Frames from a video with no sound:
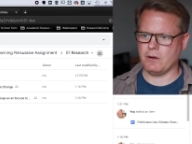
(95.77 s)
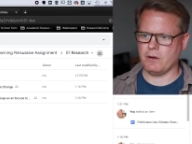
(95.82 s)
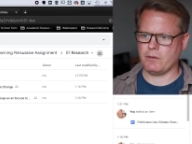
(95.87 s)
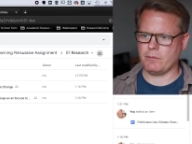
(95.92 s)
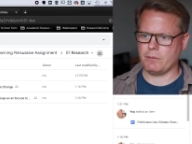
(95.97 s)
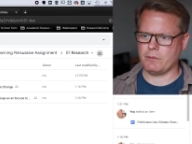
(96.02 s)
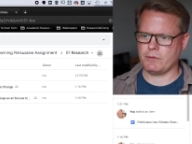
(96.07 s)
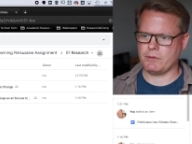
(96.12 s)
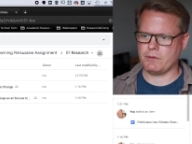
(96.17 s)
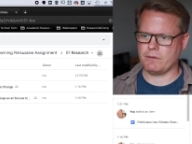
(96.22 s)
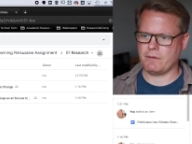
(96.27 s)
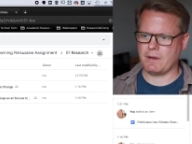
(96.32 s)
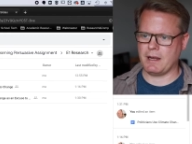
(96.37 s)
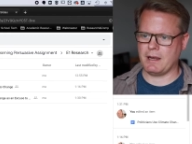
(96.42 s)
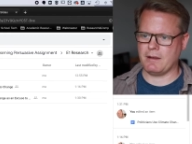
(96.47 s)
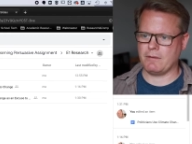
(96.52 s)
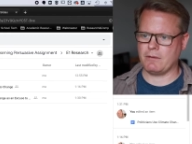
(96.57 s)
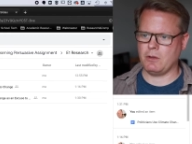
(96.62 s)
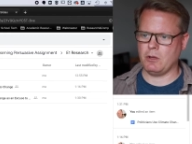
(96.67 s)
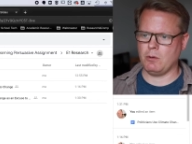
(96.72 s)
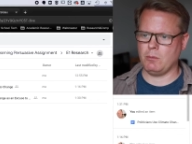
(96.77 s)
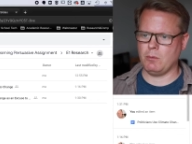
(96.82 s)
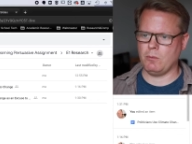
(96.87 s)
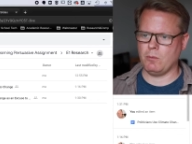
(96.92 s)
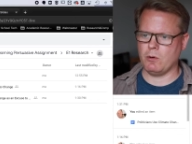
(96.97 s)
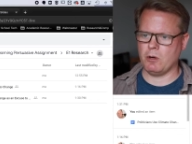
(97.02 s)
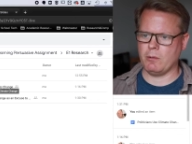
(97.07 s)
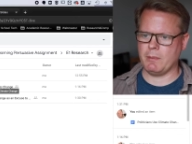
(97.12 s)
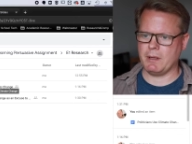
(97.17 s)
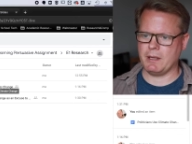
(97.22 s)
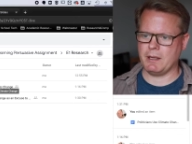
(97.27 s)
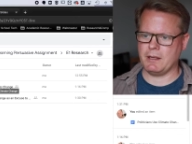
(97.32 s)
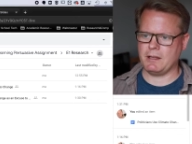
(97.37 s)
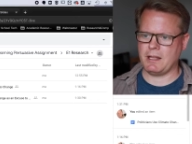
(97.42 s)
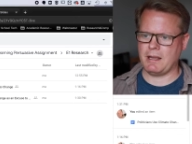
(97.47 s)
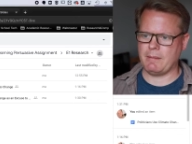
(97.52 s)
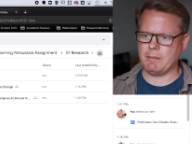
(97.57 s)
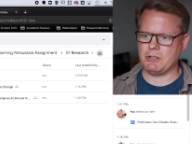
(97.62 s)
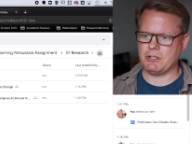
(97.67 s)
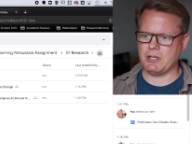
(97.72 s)
Earth will survive, global warming and
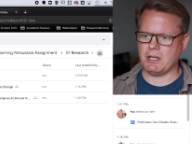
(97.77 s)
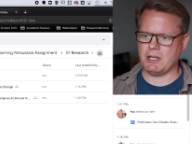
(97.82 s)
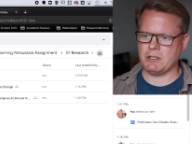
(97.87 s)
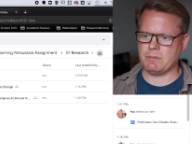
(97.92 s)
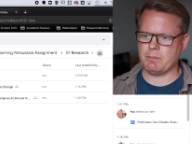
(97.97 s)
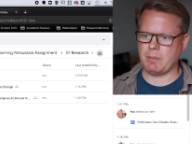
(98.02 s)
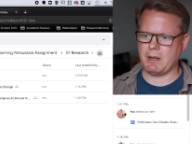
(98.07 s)
climate change.